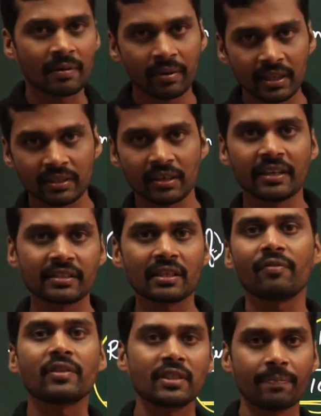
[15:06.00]
number is
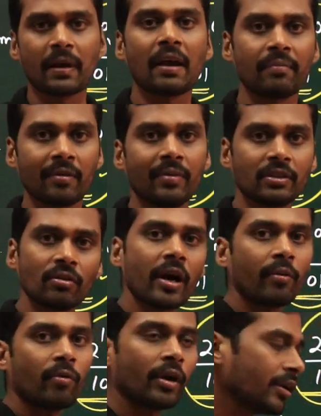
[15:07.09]
itself is a prime number, so I don't